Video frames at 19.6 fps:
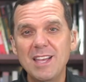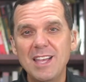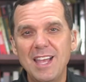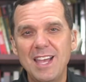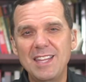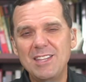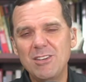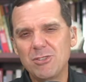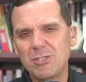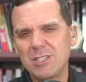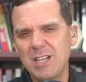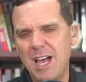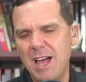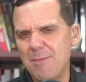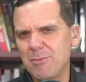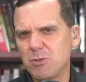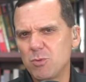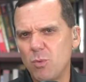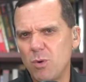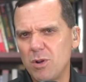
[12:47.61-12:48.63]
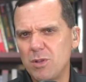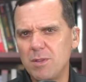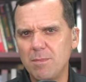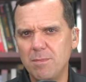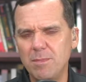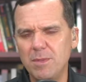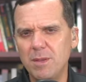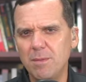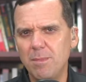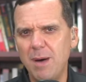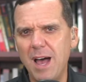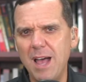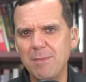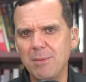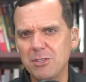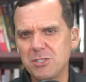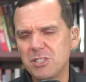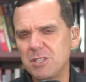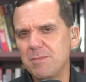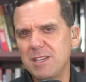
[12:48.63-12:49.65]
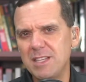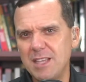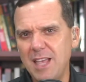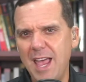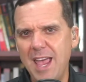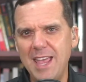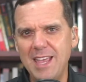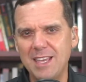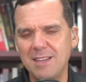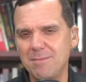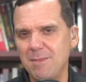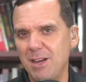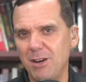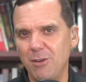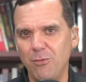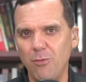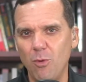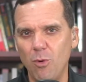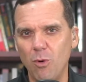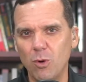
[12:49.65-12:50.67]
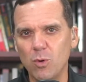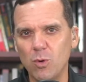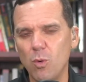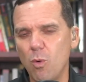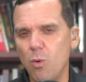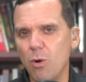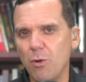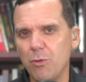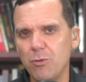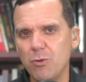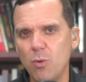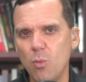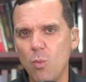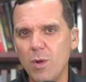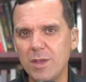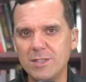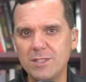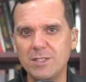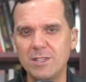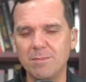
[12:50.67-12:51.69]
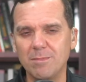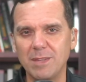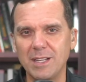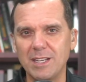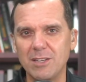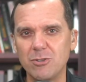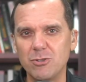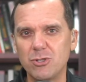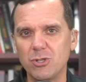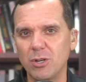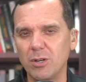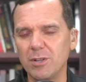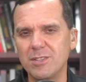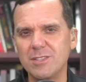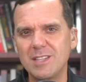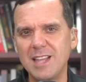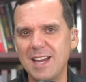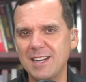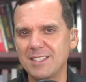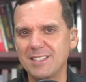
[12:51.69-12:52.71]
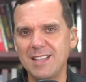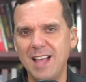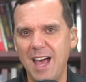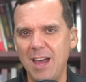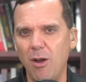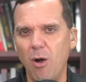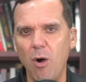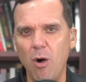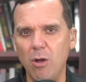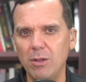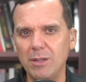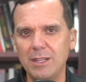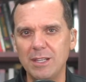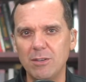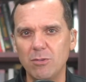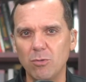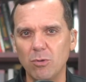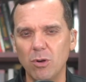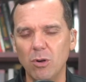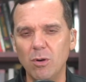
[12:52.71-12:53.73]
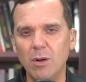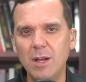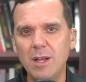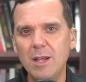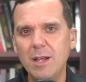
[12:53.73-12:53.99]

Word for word: and there's times where the, the Bible is to be taken metaphorical or through wisdom literature, that it's not all literal,